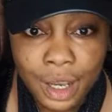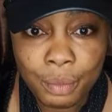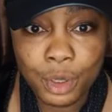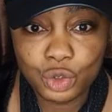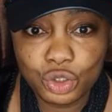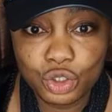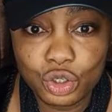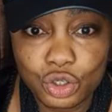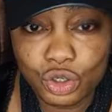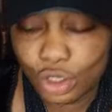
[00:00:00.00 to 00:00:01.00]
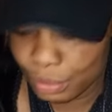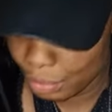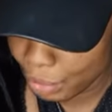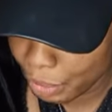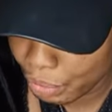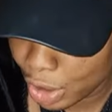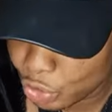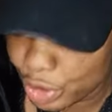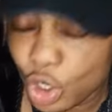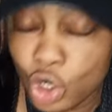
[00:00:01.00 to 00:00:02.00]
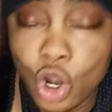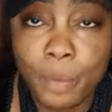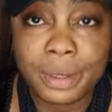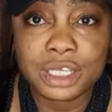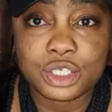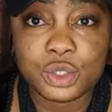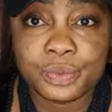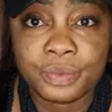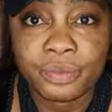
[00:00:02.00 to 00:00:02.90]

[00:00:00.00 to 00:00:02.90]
Motrino, God bless you.